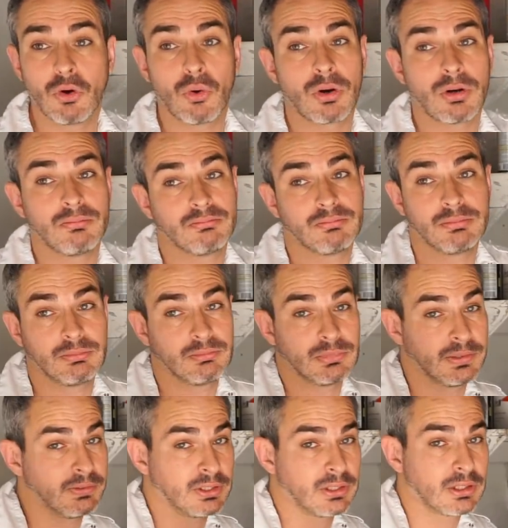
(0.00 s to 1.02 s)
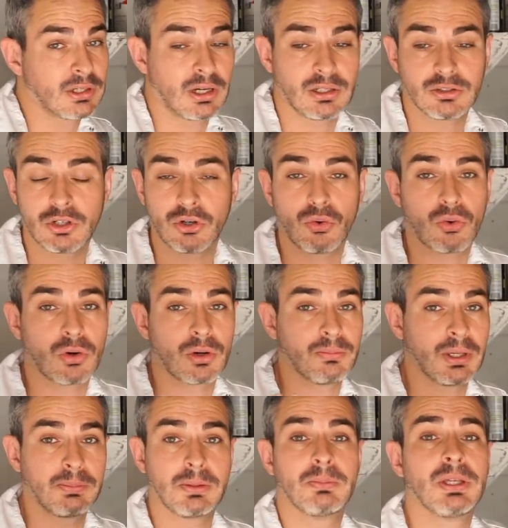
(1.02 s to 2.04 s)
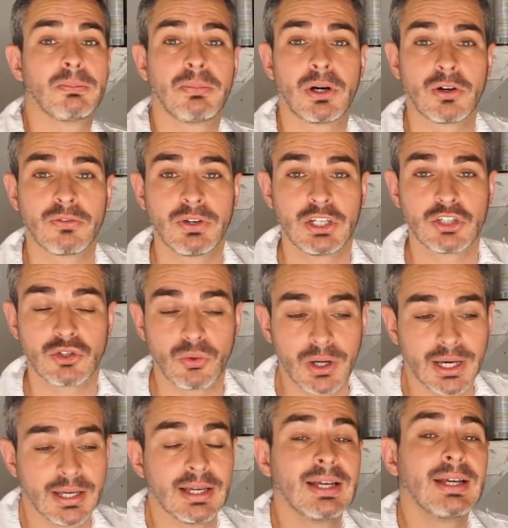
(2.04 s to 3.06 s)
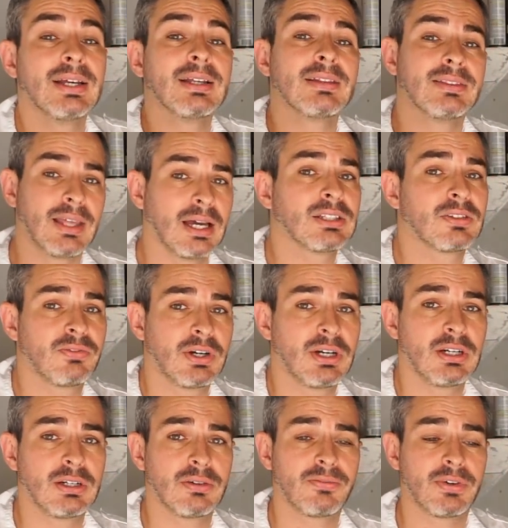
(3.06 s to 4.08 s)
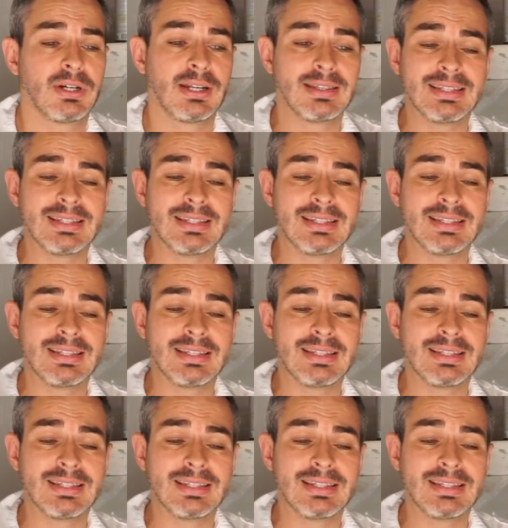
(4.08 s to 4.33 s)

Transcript: or living in a condo or maybe being part of HOA, that's very different.